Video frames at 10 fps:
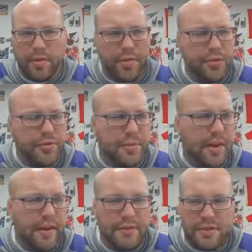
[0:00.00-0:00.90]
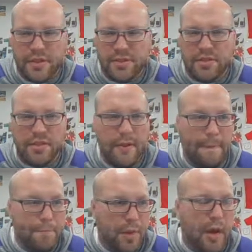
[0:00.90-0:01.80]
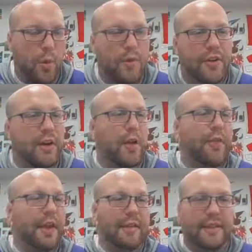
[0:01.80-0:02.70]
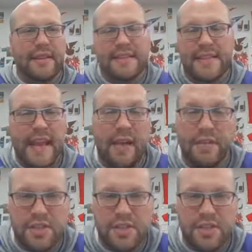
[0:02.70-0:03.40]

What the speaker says: but through some conversations, we figured out that that's gallons